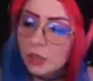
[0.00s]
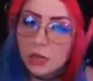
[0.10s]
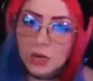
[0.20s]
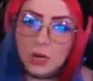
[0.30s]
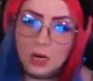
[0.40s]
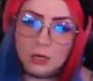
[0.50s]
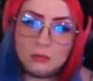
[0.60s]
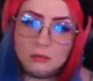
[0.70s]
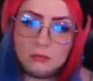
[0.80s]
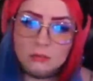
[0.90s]

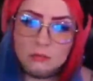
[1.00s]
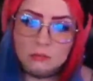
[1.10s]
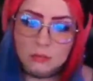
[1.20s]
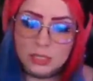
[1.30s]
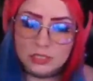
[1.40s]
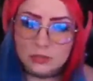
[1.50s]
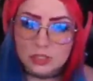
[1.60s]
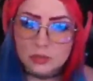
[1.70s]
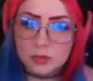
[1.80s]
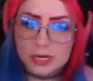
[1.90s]
I still need
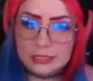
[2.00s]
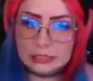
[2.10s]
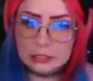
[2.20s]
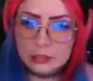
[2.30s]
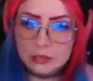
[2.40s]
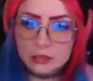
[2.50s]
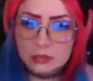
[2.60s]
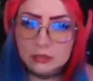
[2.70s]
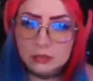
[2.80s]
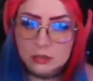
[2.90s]
to practice.
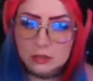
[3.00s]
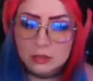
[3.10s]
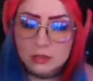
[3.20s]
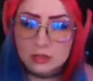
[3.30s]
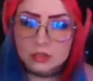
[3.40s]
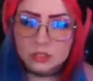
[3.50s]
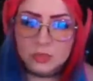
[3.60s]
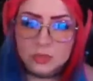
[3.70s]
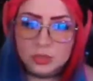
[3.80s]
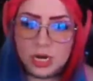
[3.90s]
There's some new
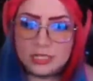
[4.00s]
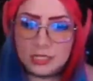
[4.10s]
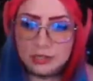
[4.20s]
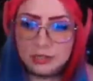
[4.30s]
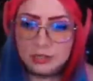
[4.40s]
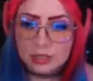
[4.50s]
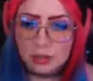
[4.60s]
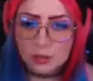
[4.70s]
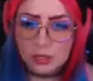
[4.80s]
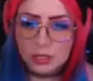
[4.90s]
strats out there that I
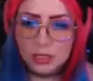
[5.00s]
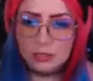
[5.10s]
want to like